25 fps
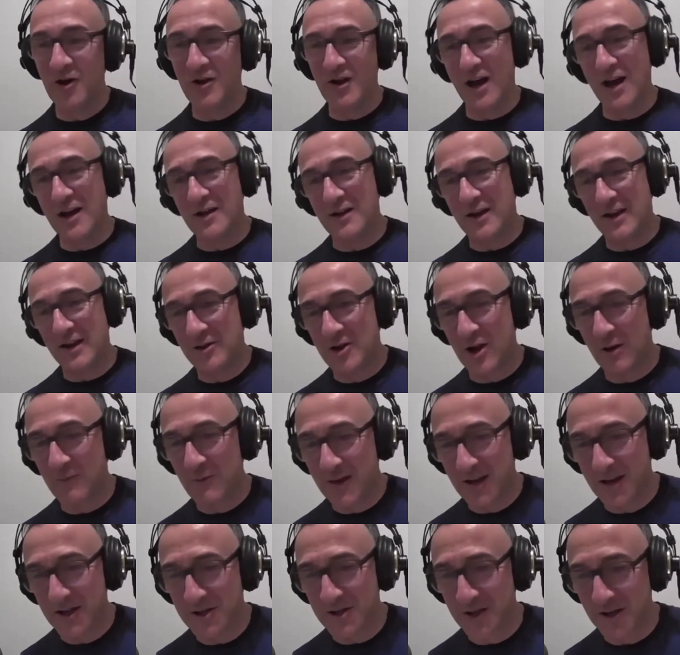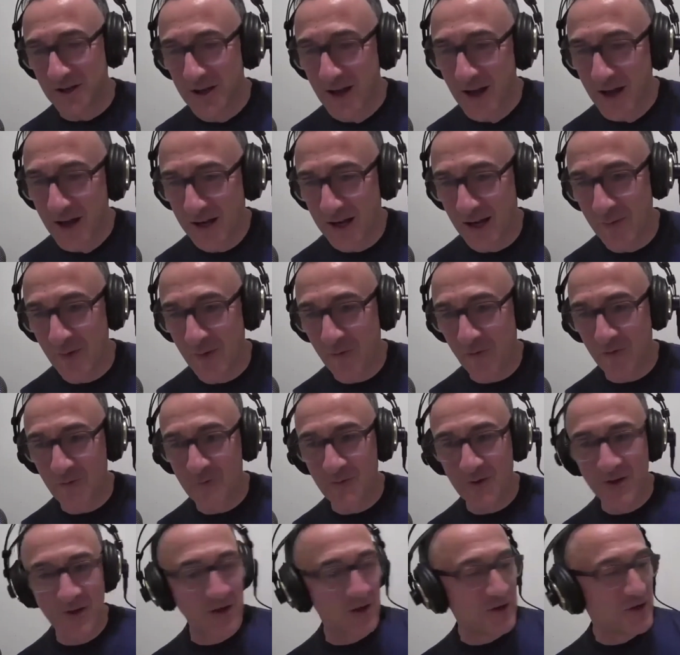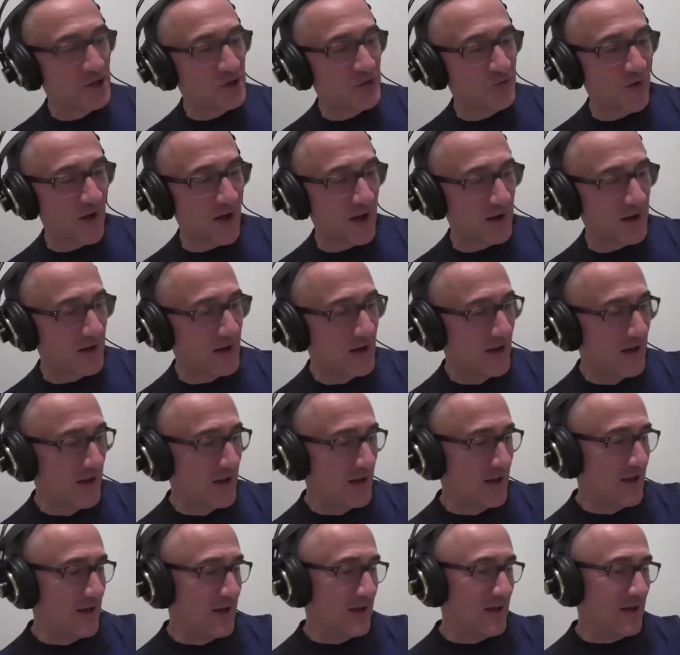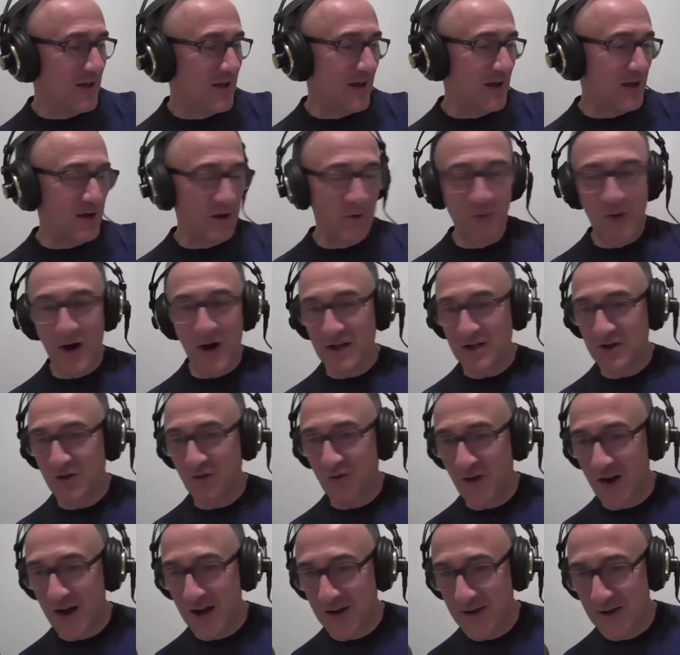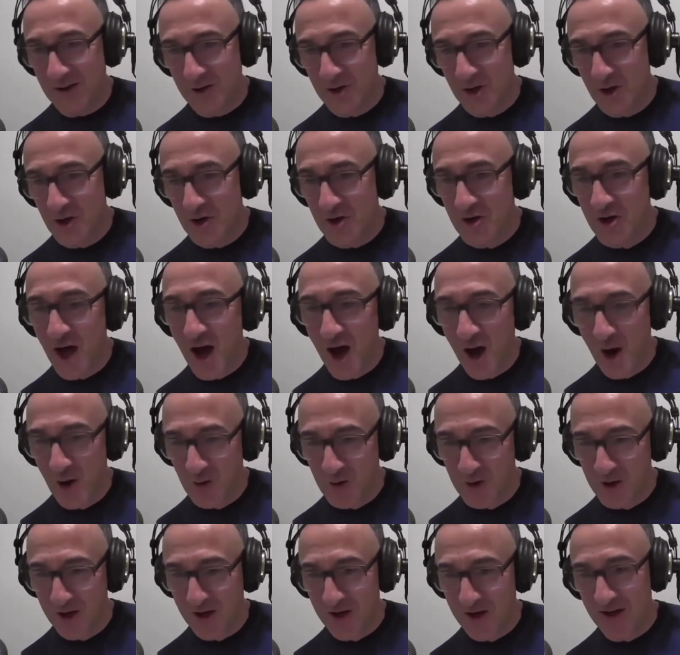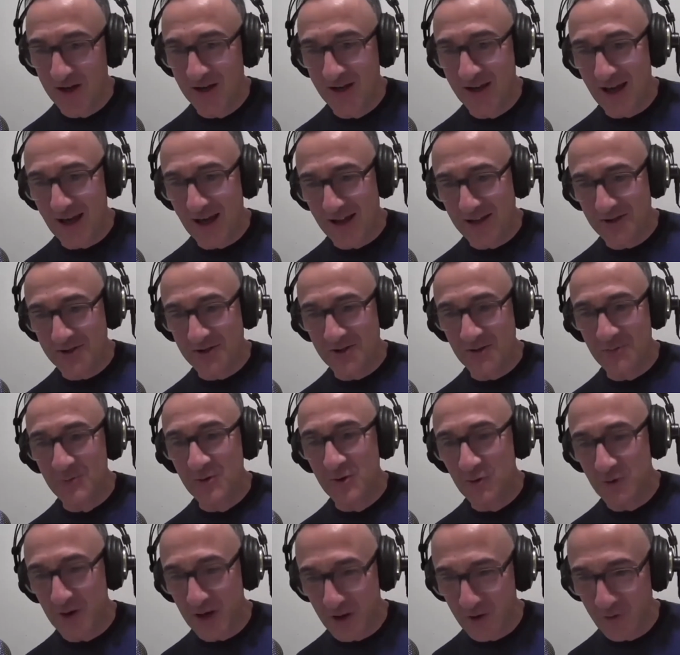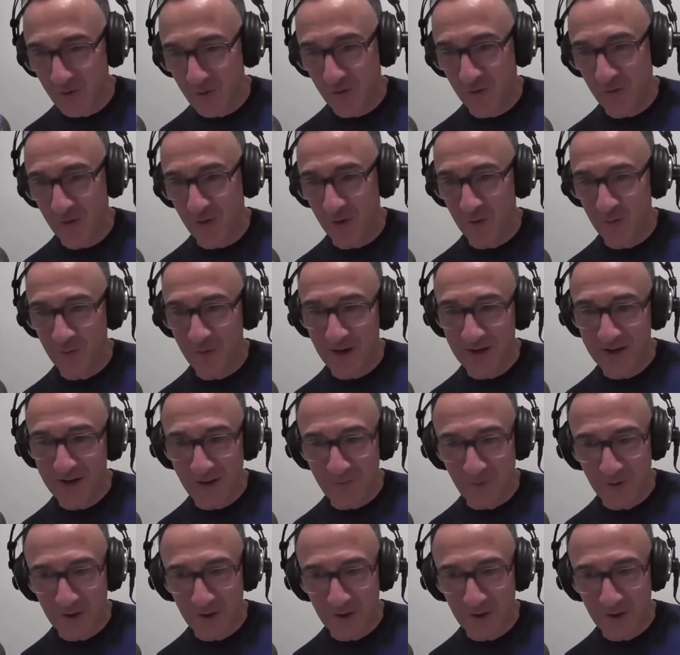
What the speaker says: And coming from a Gunners fan and a Whites fan, you're going to get some grief, Red Devils